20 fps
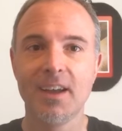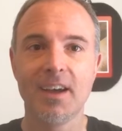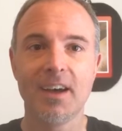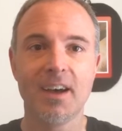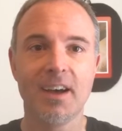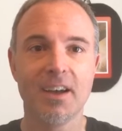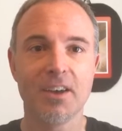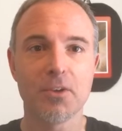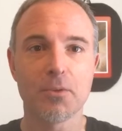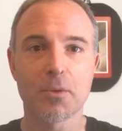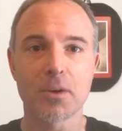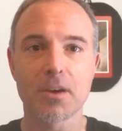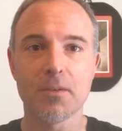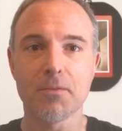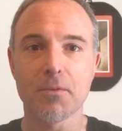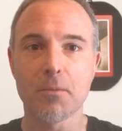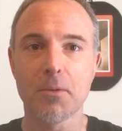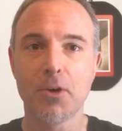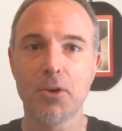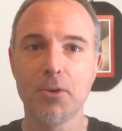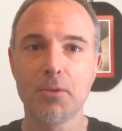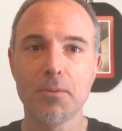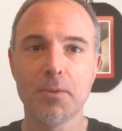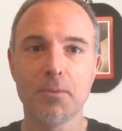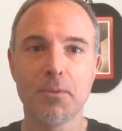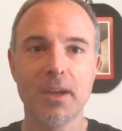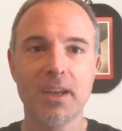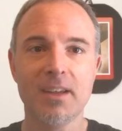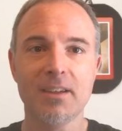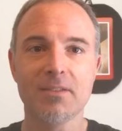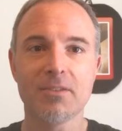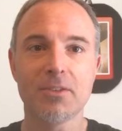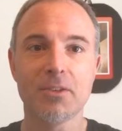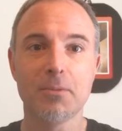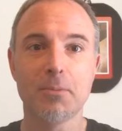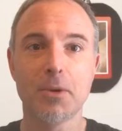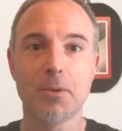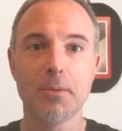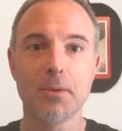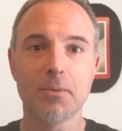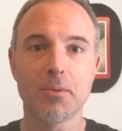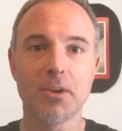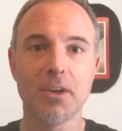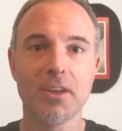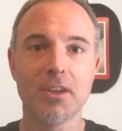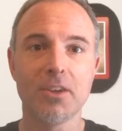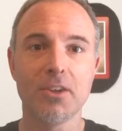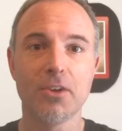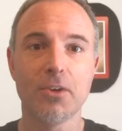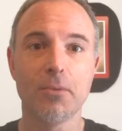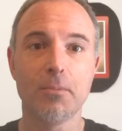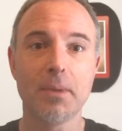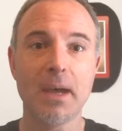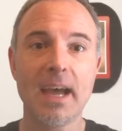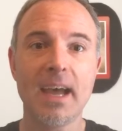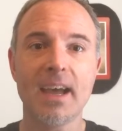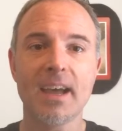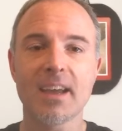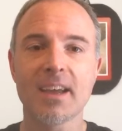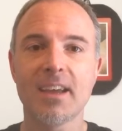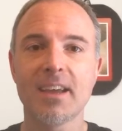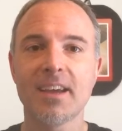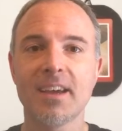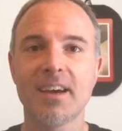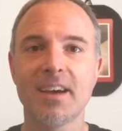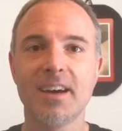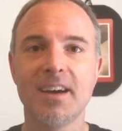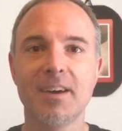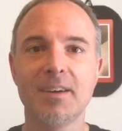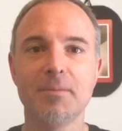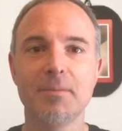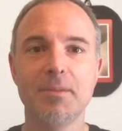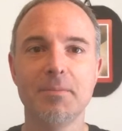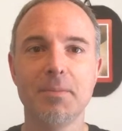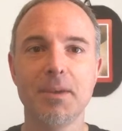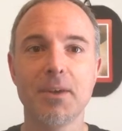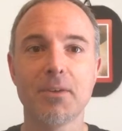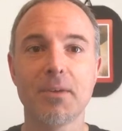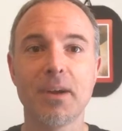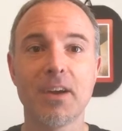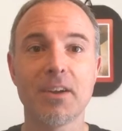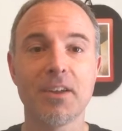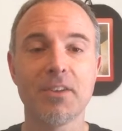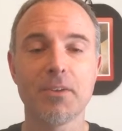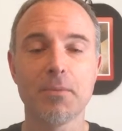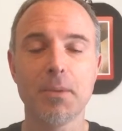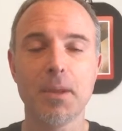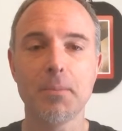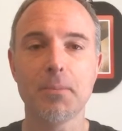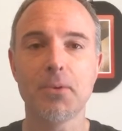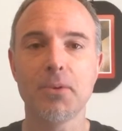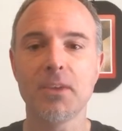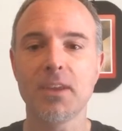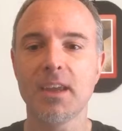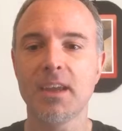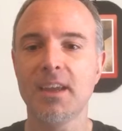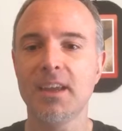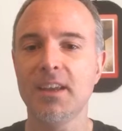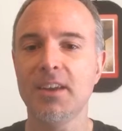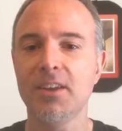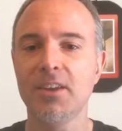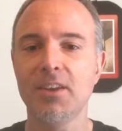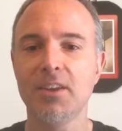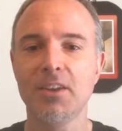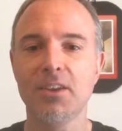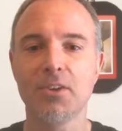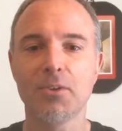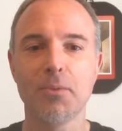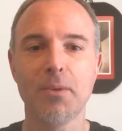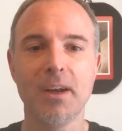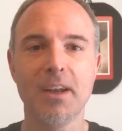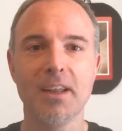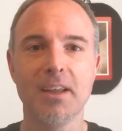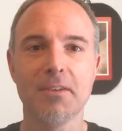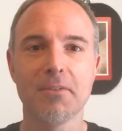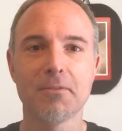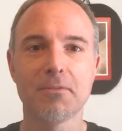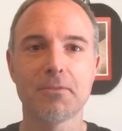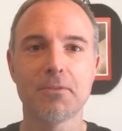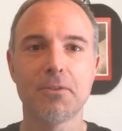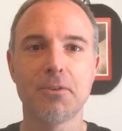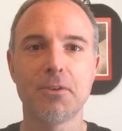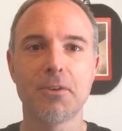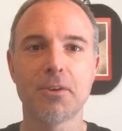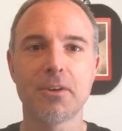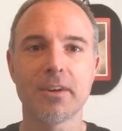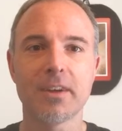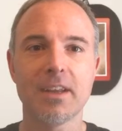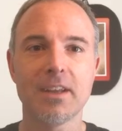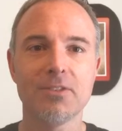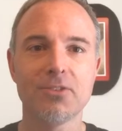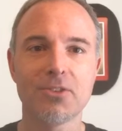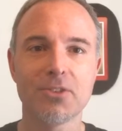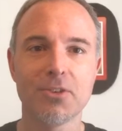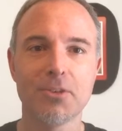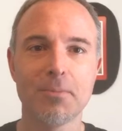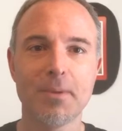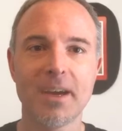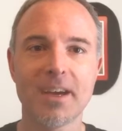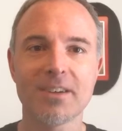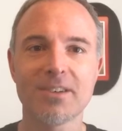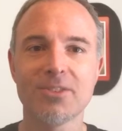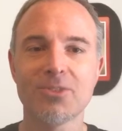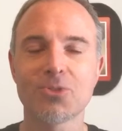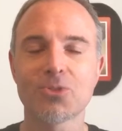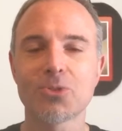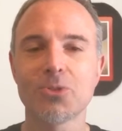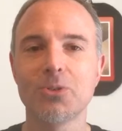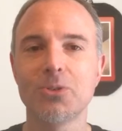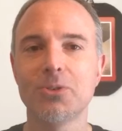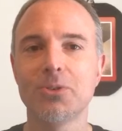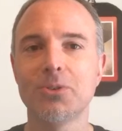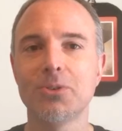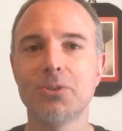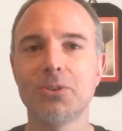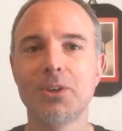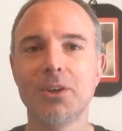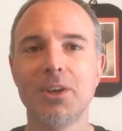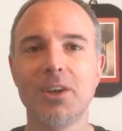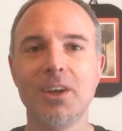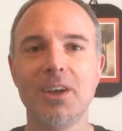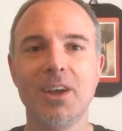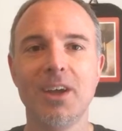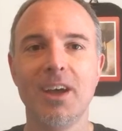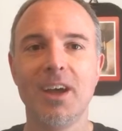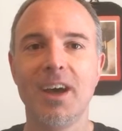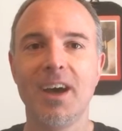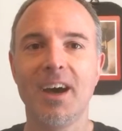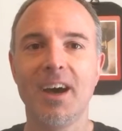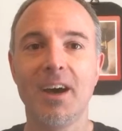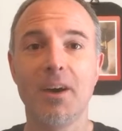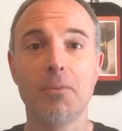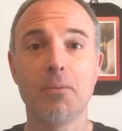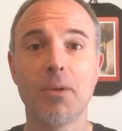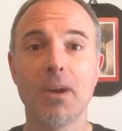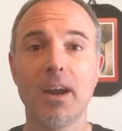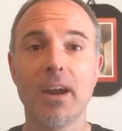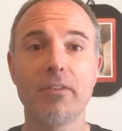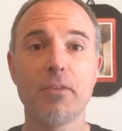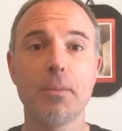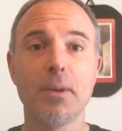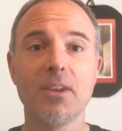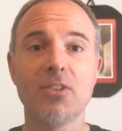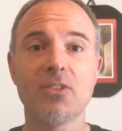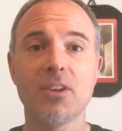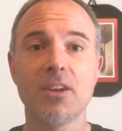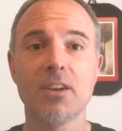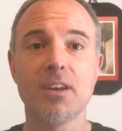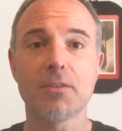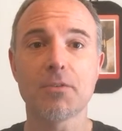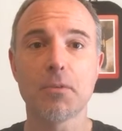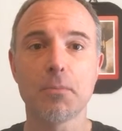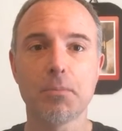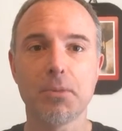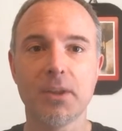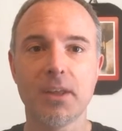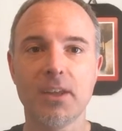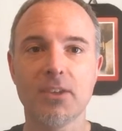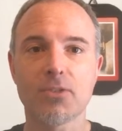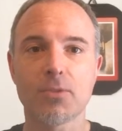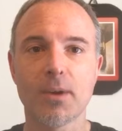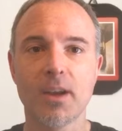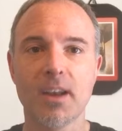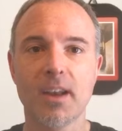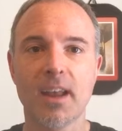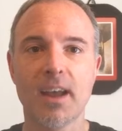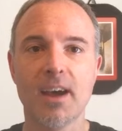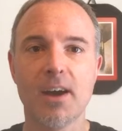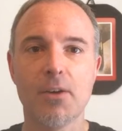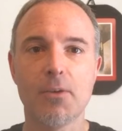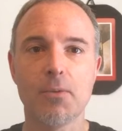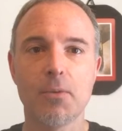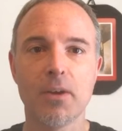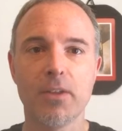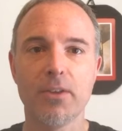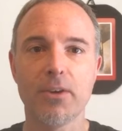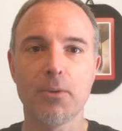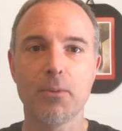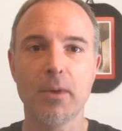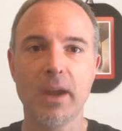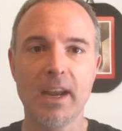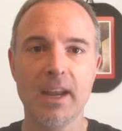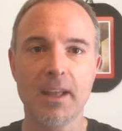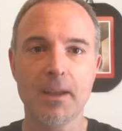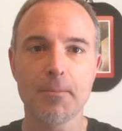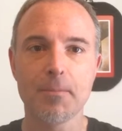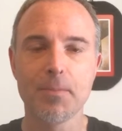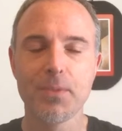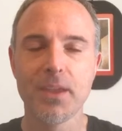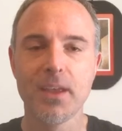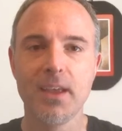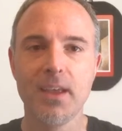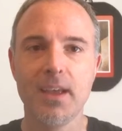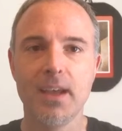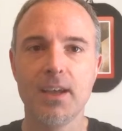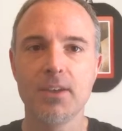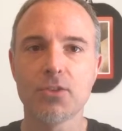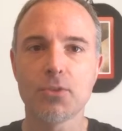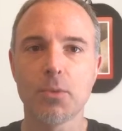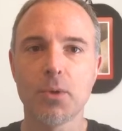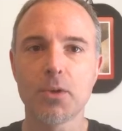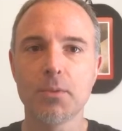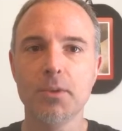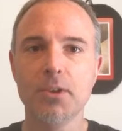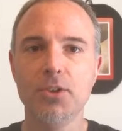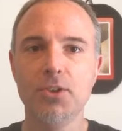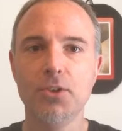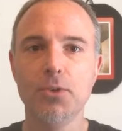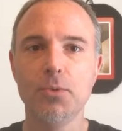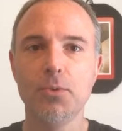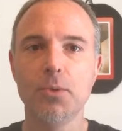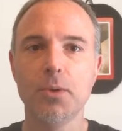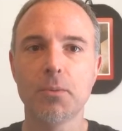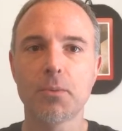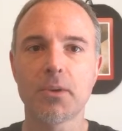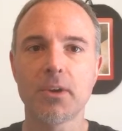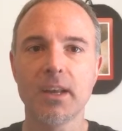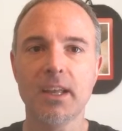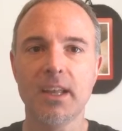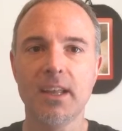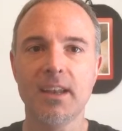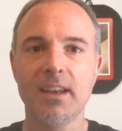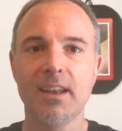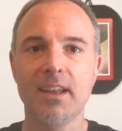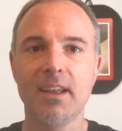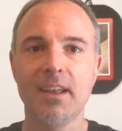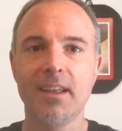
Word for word: uh, you're working from home and waiting for the moment where you can go back um, and be around other people again, you're waiting for kids to go back to school. Um, everybody's in a different place right now where they're waiting. And so, what do we do when we're in